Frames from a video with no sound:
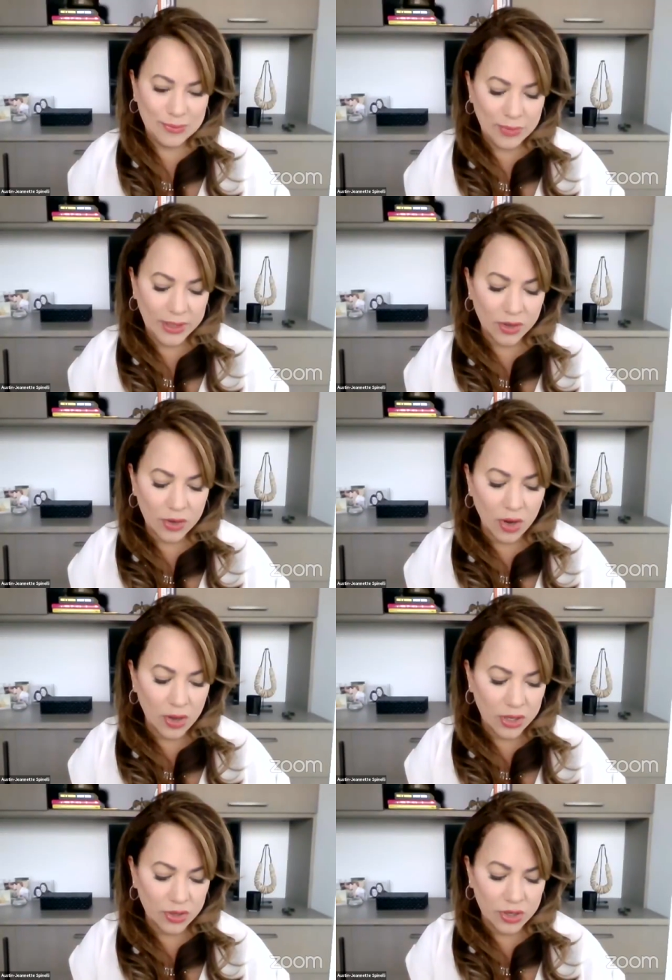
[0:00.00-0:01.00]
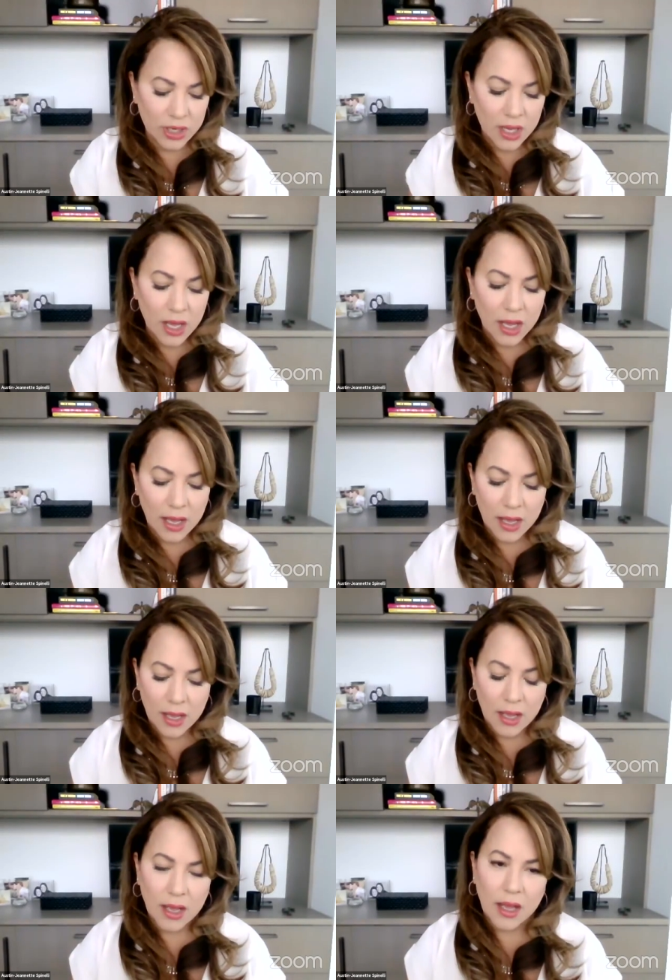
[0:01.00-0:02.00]
We are honored. Grey hair and the
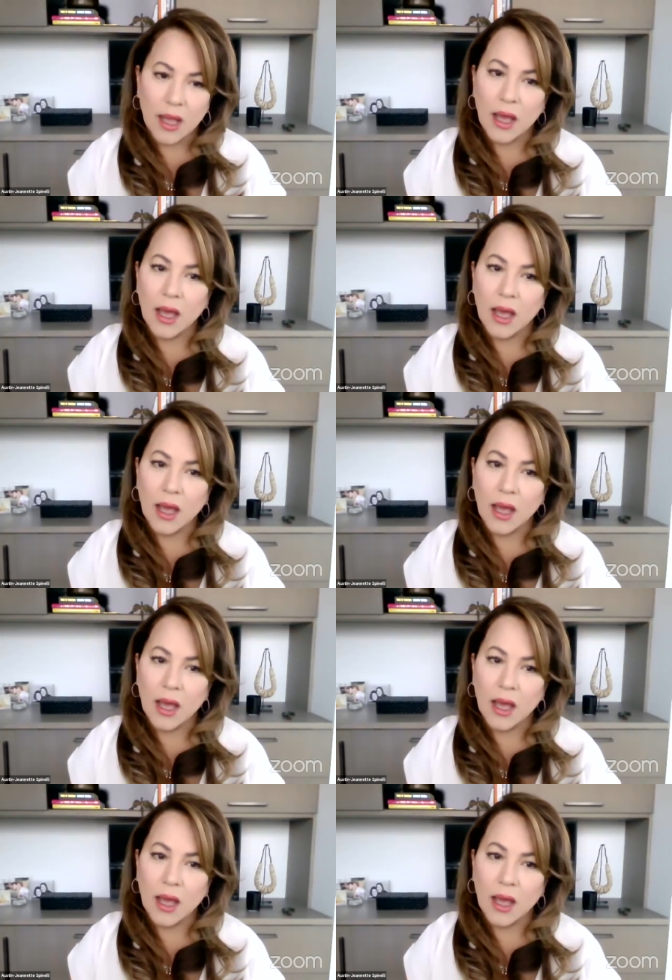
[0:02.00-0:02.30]
wrinkles.